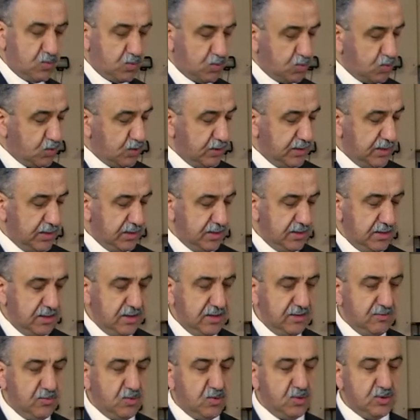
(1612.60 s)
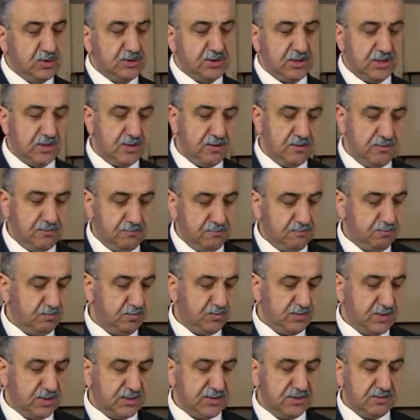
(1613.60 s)
within the water,
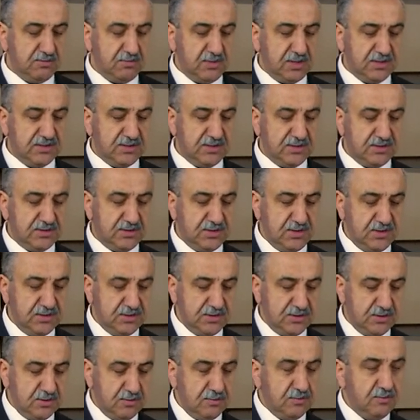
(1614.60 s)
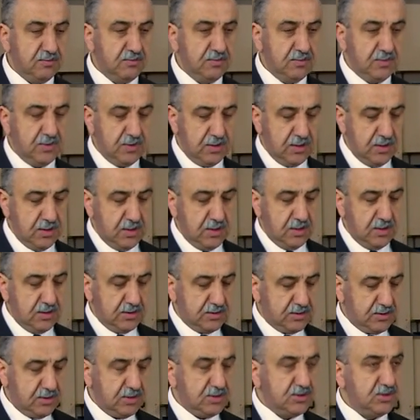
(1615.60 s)
doesn't matter cesium,
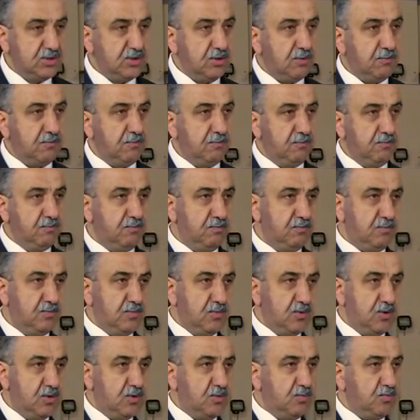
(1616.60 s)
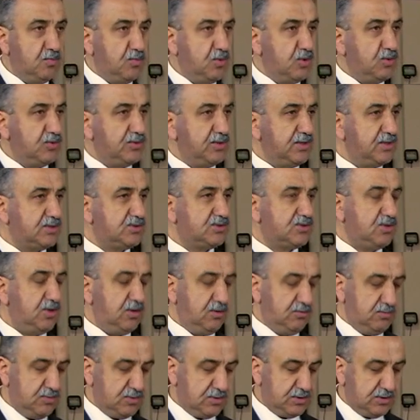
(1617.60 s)
tritium, both
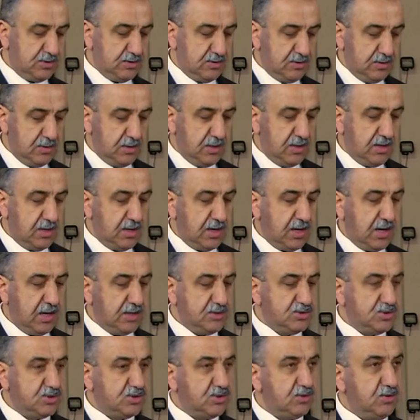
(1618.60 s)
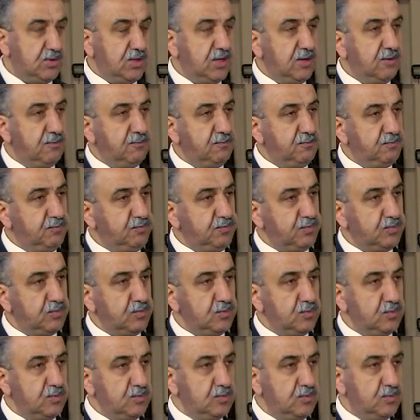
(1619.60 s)
extremes, H3
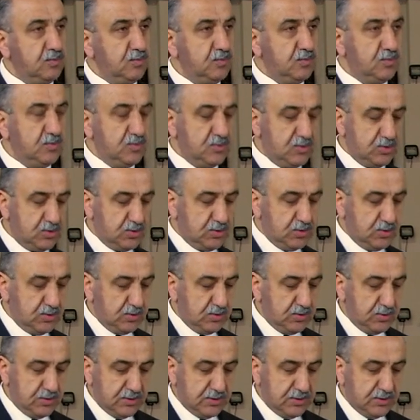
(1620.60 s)
to